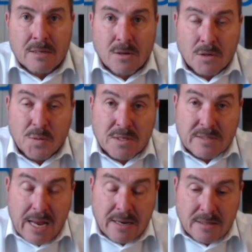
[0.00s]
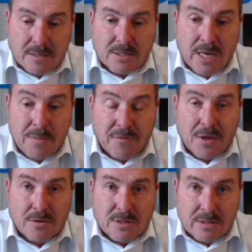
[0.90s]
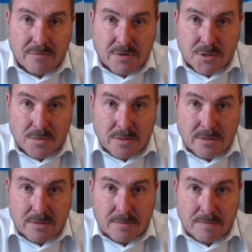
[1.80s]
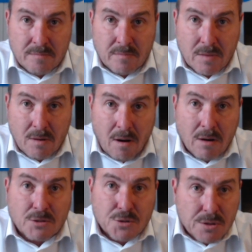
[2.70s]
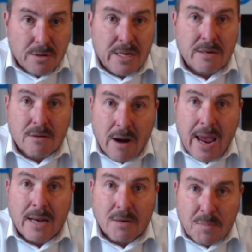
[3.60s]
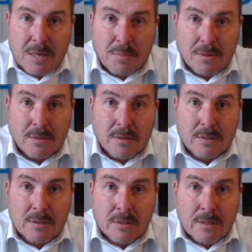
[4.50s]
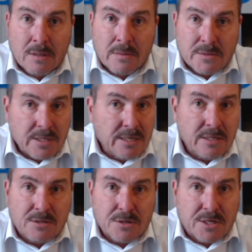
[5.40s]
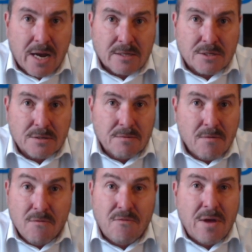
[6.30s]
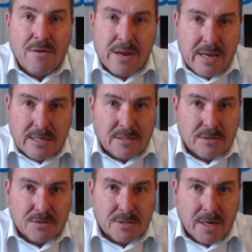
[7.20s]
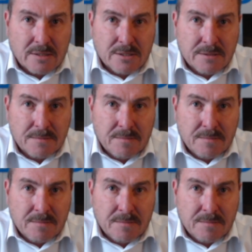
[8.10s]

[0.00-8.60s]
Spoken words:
Notwithstanding that some of those individuals are truly grand people. It's easy to judge, very easy to judge.